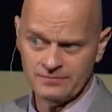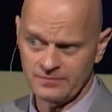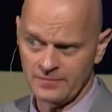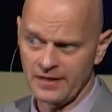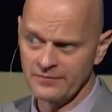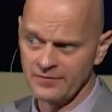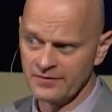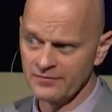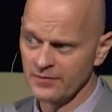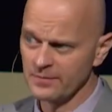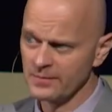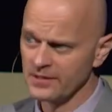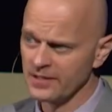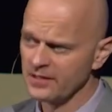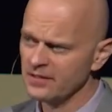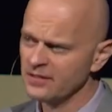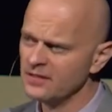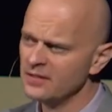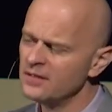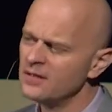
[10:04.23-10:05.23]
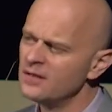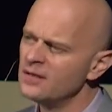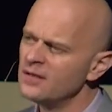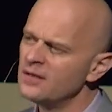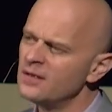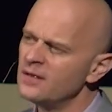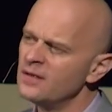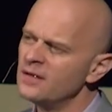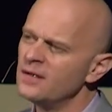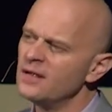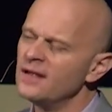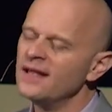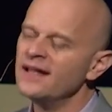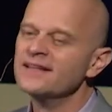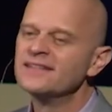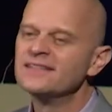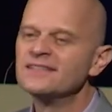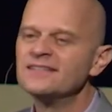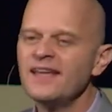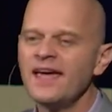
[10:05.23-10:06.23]
heaven forbid.
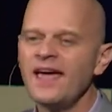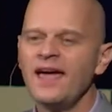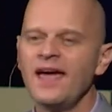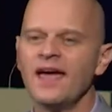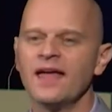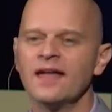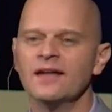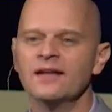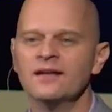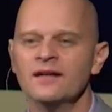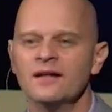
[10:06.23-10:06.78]
Instead,